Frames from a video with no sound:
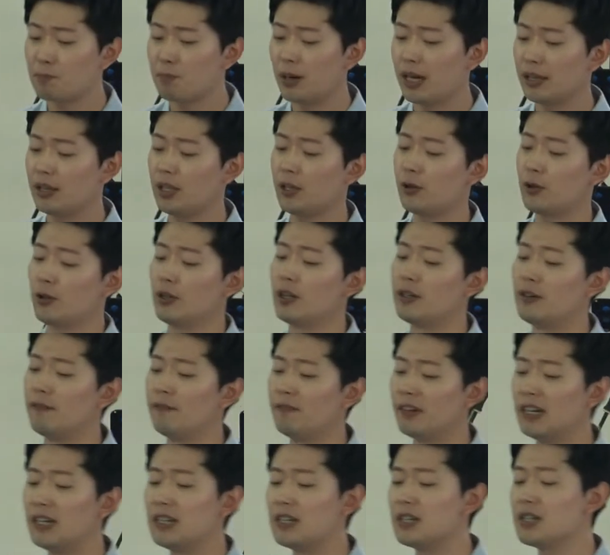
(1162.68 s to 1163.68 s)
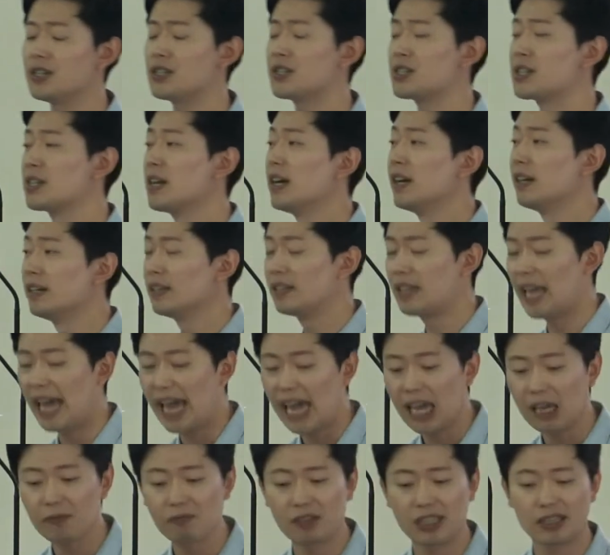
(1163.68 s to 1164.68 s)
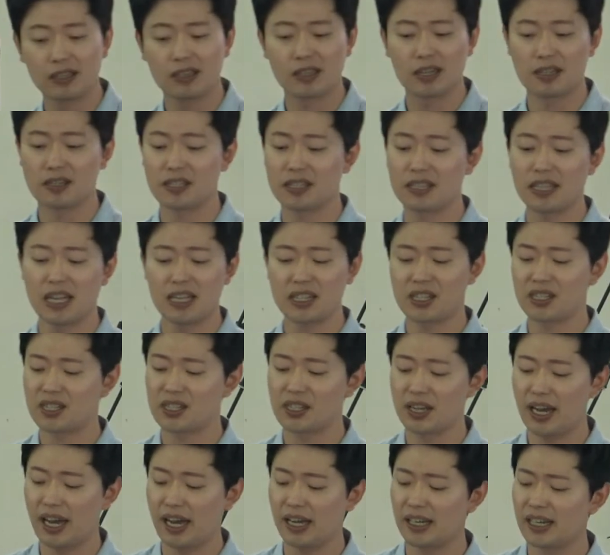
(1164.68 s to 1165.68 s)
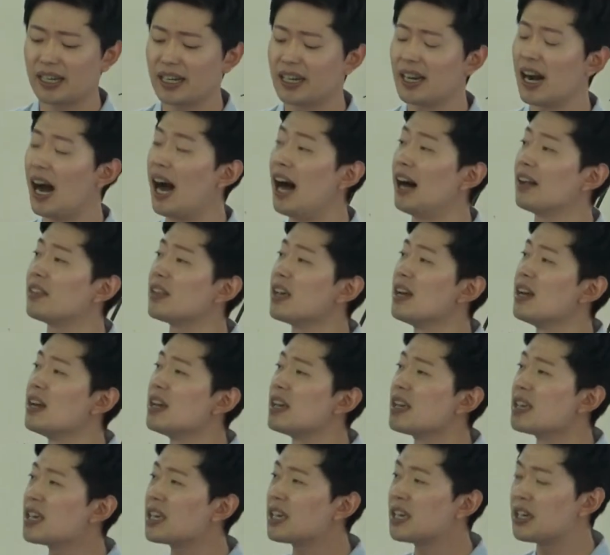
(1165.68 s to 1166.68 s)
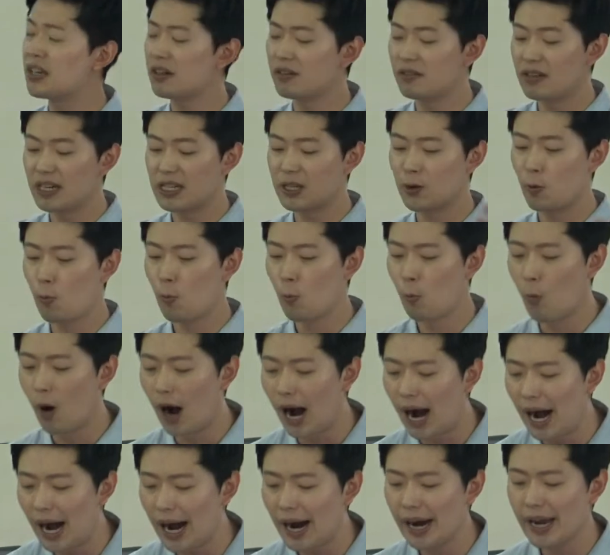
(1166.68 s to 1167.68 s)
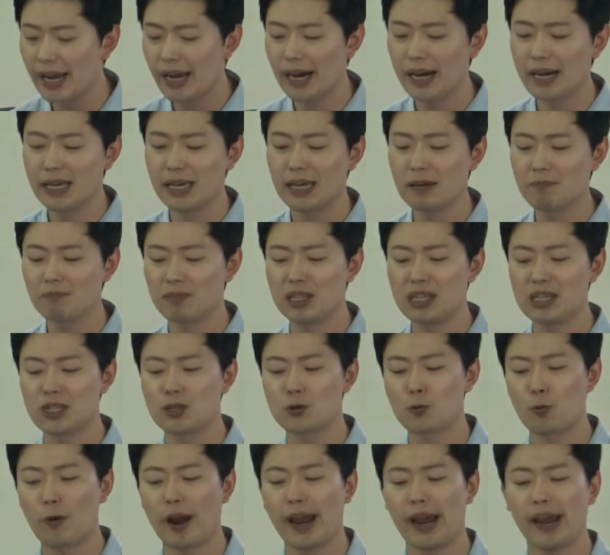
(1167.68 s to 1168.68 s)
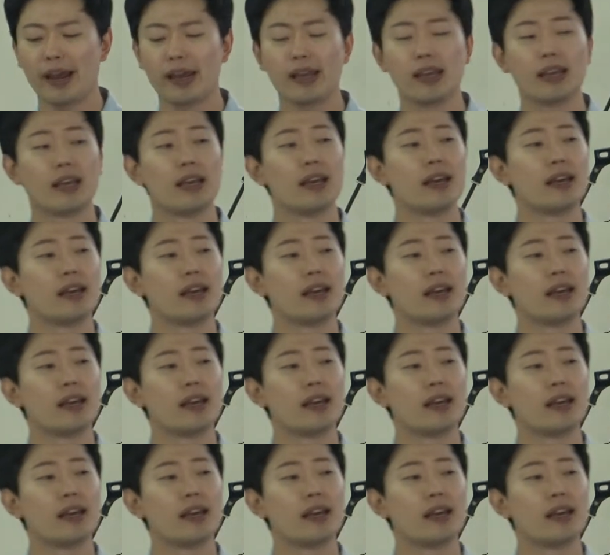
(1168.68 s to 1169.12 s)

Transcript: particular verse, David does not say, God, here is why I am this way.